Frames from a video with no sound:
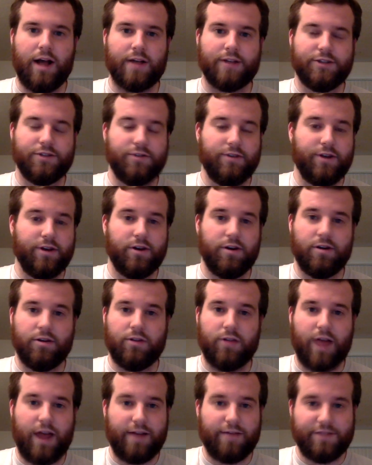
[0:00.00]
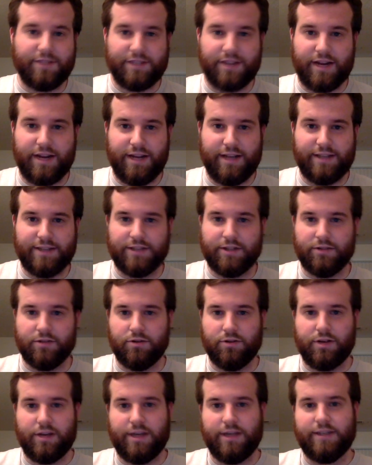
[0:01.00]
So there are a lot of studies
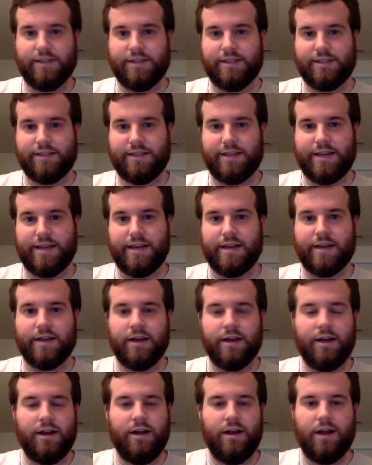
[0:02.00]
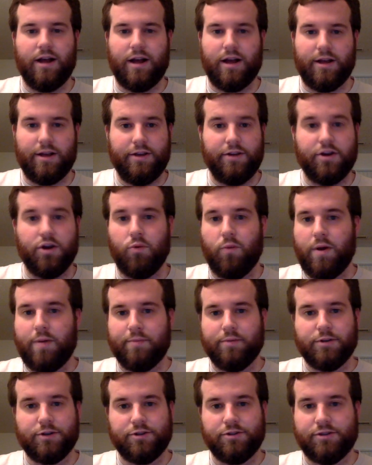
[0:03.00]
looking to see,
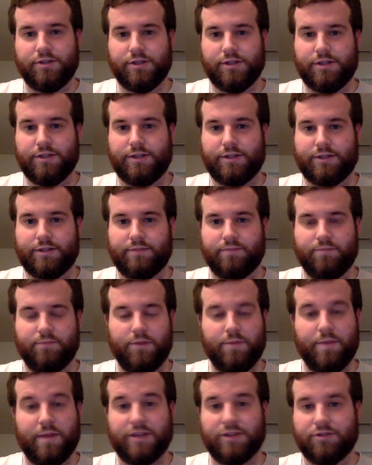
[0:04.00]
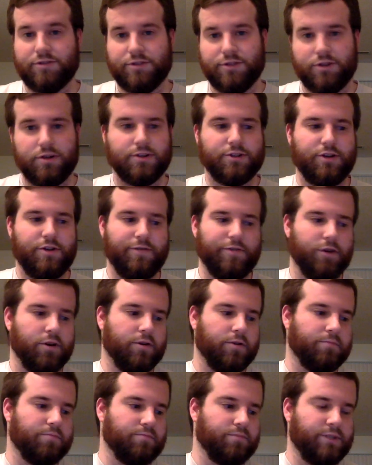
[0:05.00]
what produces the best results
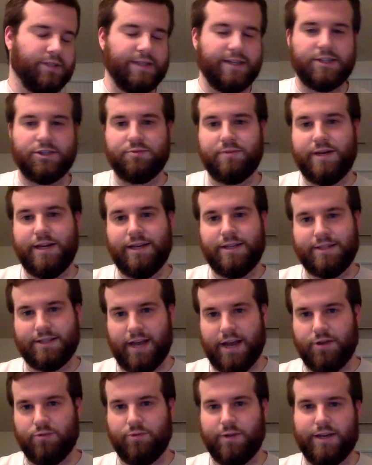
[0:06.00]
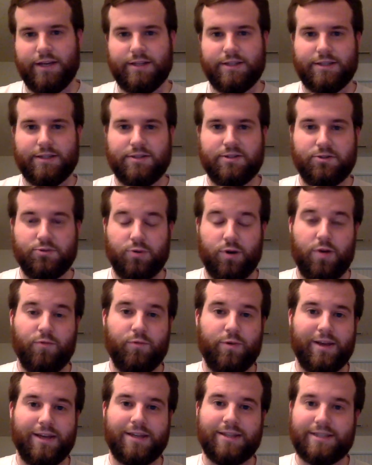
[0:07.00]
over 6 weeks, 8 weeks, 12
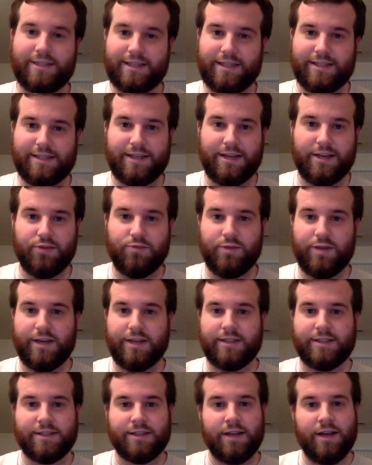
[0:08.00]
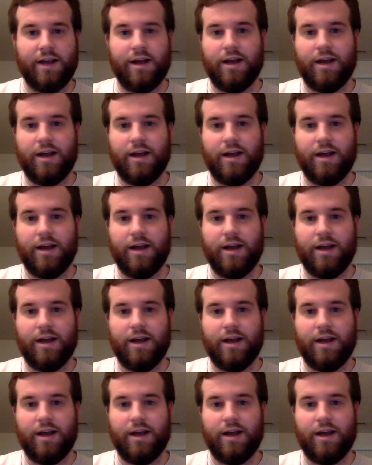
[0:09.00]
weeks, 16 weeks,